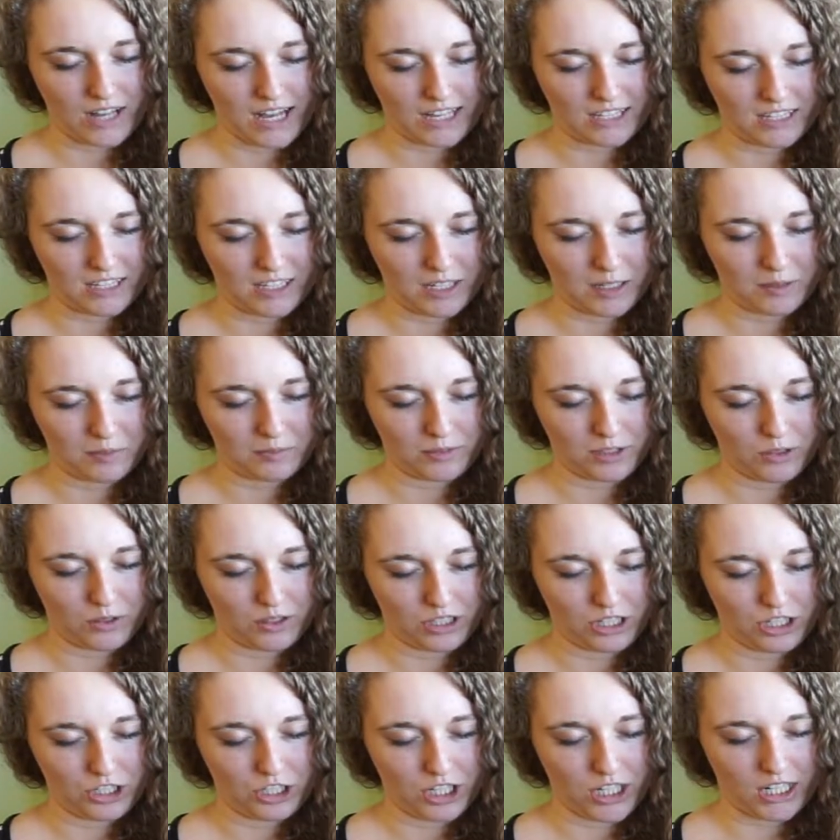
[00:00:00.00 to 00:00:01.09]
as I'm going
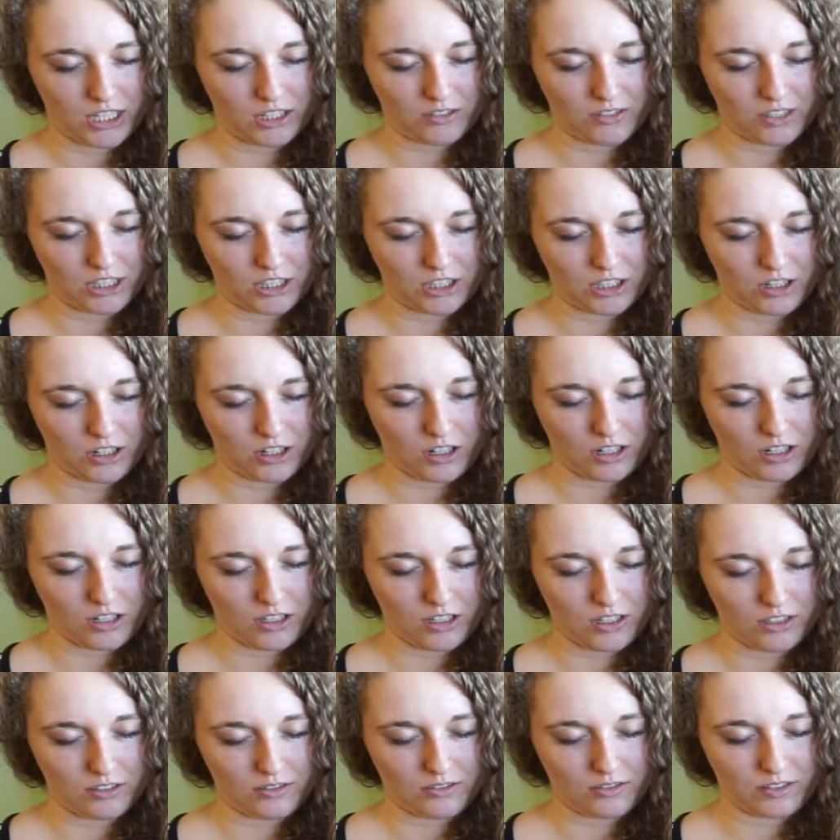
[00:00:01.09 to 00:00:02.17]
to channel this
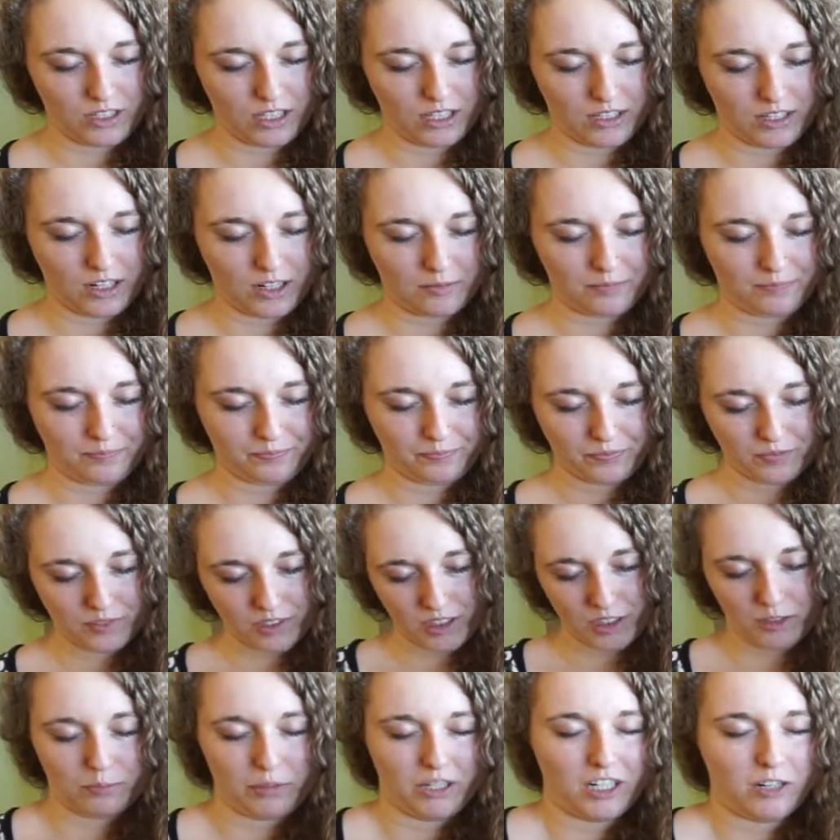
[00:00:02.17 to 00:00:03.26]
card and um,
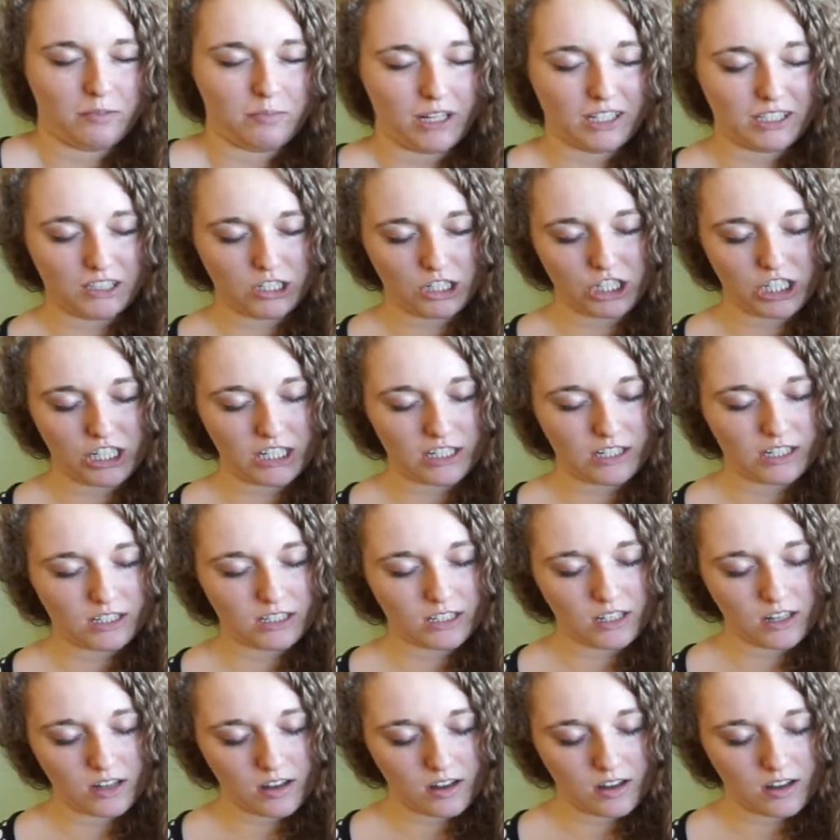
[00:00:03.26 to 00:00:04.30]
spirit messages